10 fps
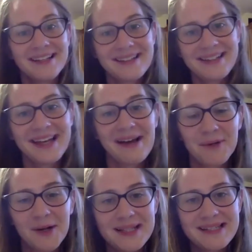Yeah,
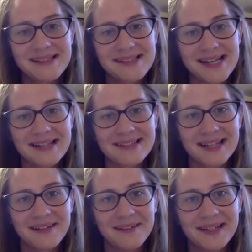we're all still standing
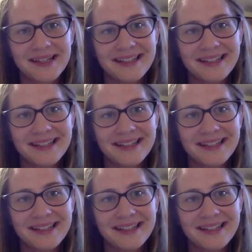anyway.